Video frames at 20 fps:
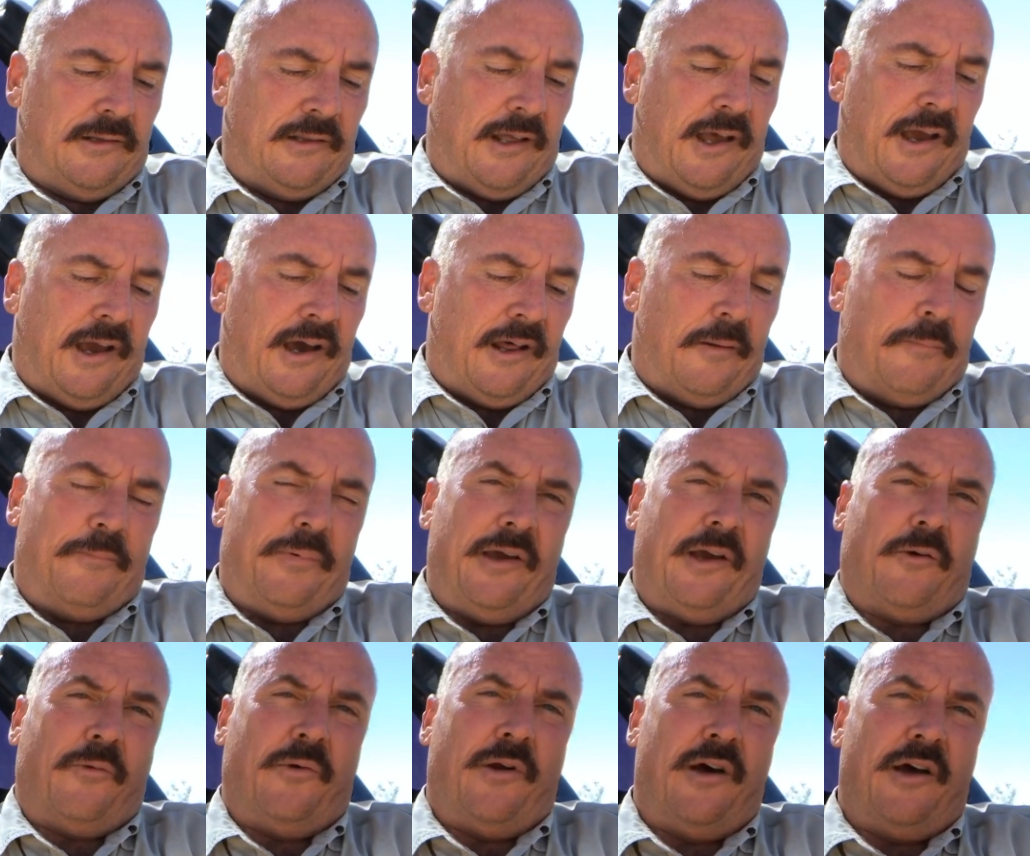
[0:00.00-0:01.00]
I got a
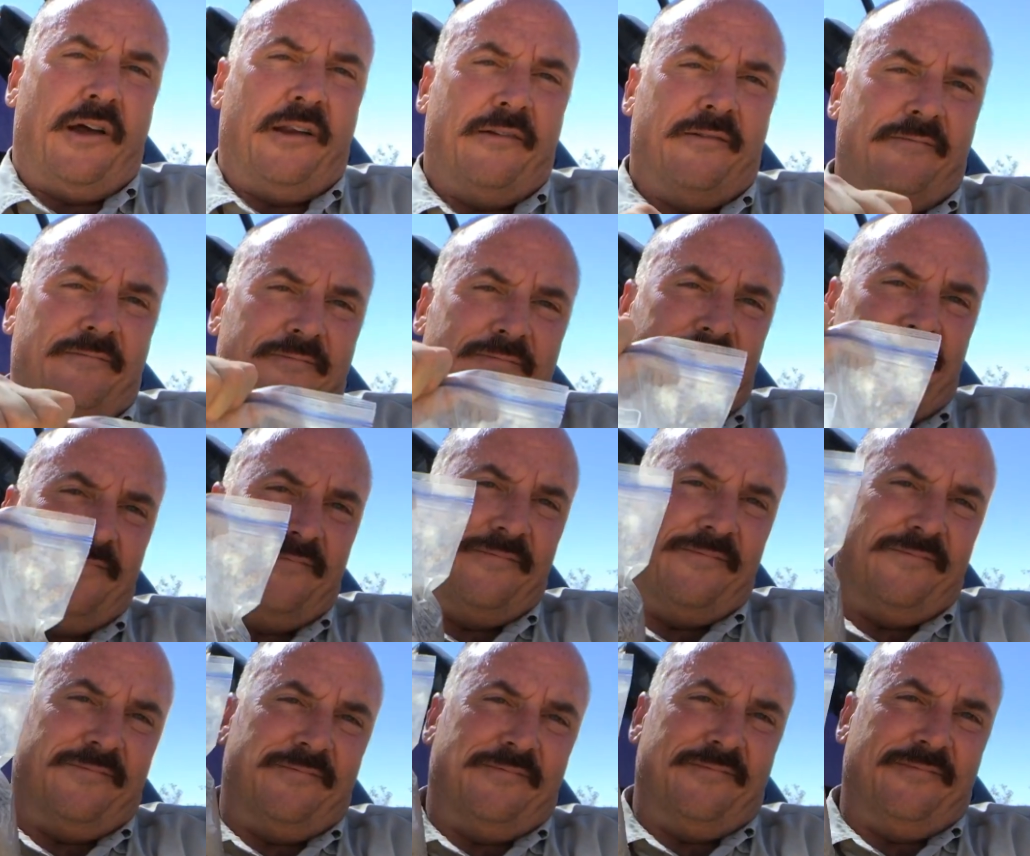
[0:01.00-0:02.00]
big run.
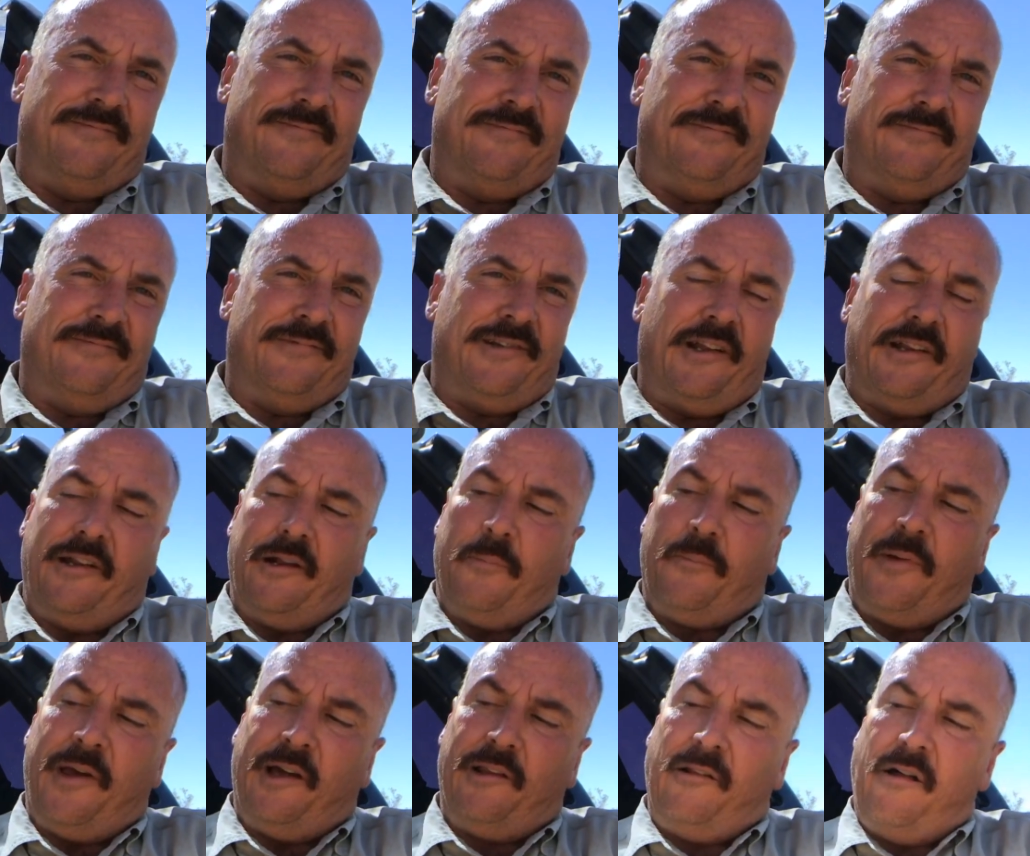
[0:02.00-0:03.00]
I did a
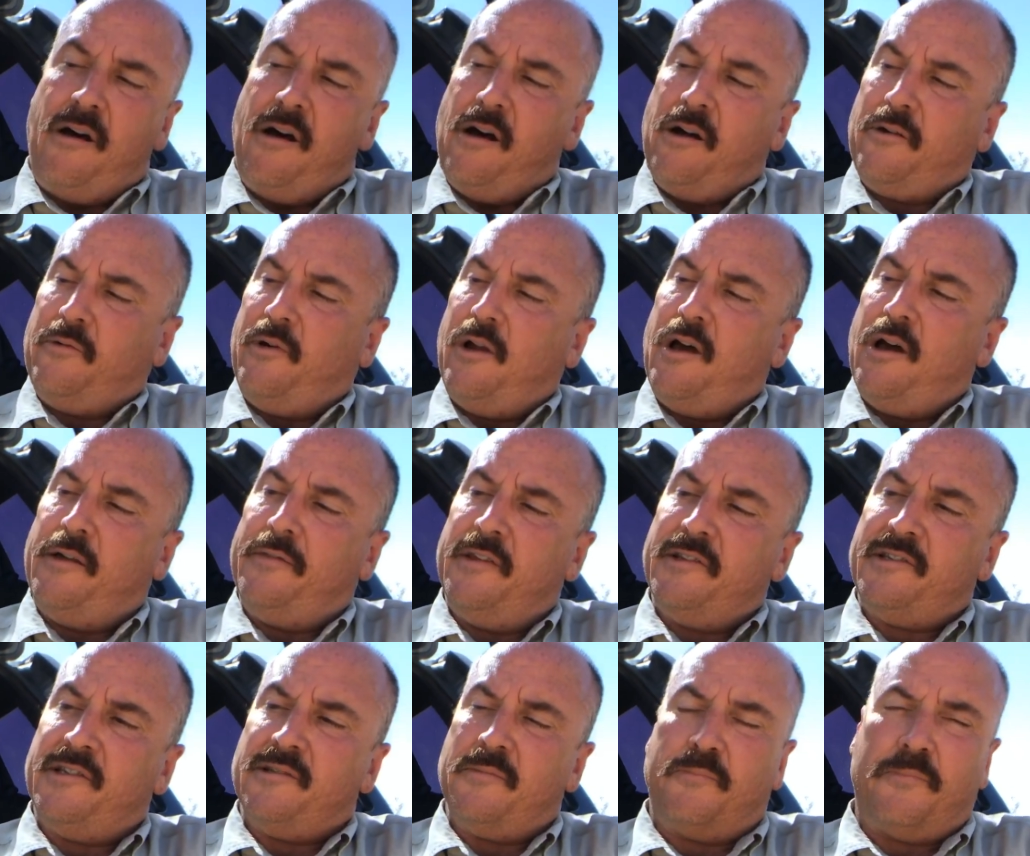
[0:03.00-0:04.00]
big long run.
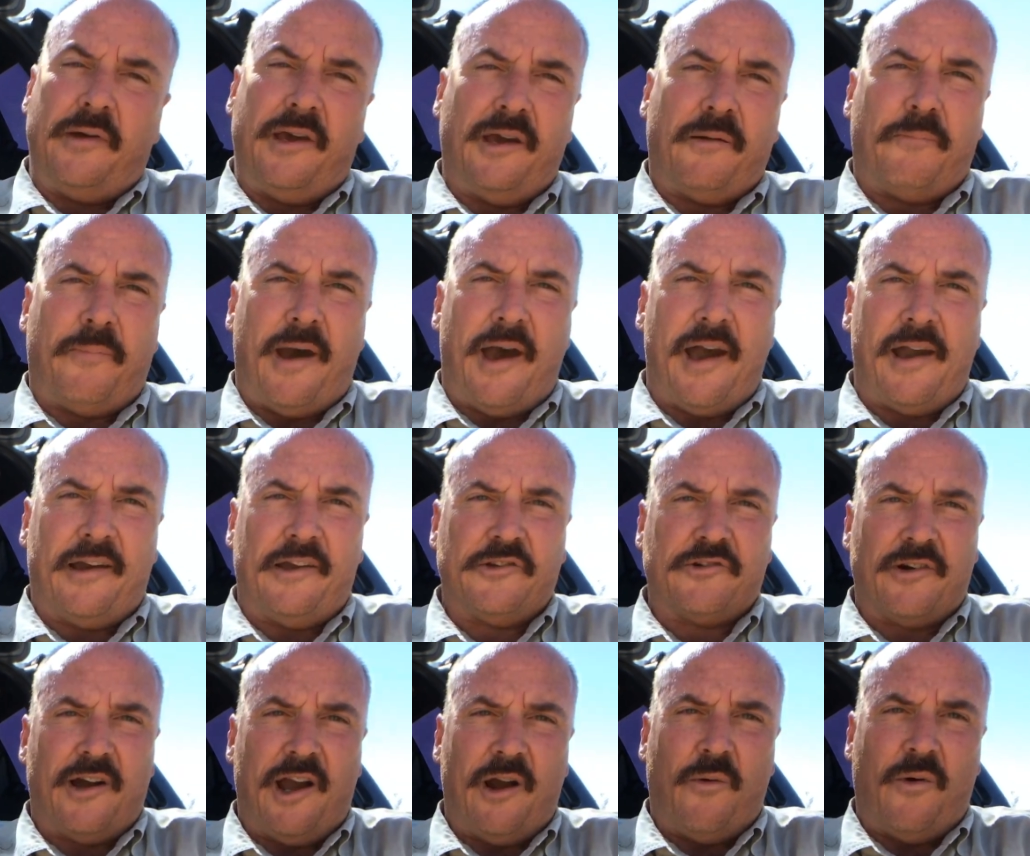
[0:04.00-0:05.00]
This is a big bag of
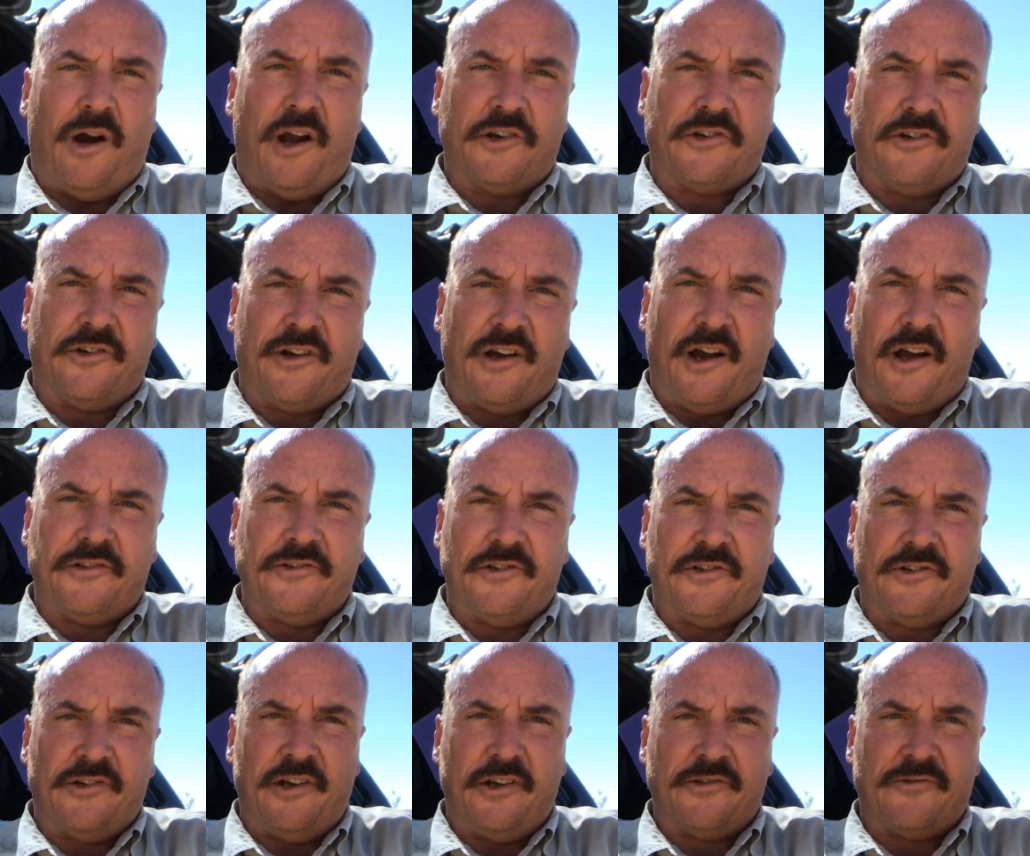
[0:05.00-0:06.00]
dry washer
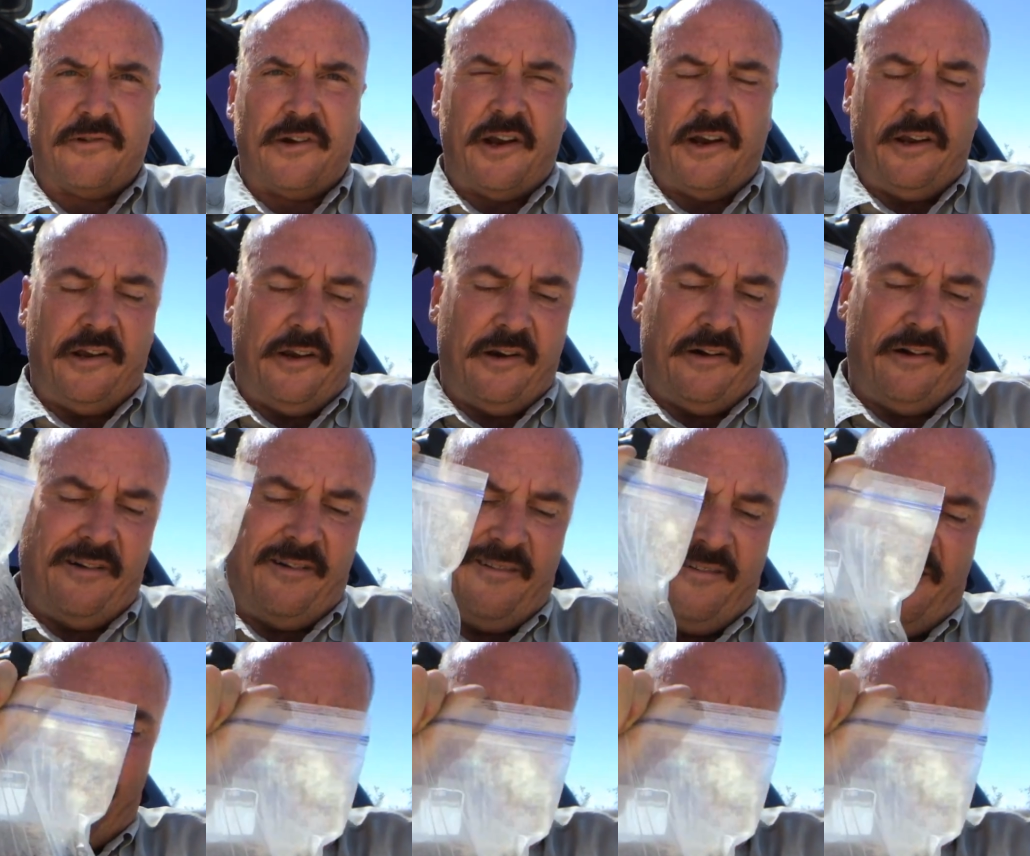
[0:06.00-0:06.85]
concentrates right here.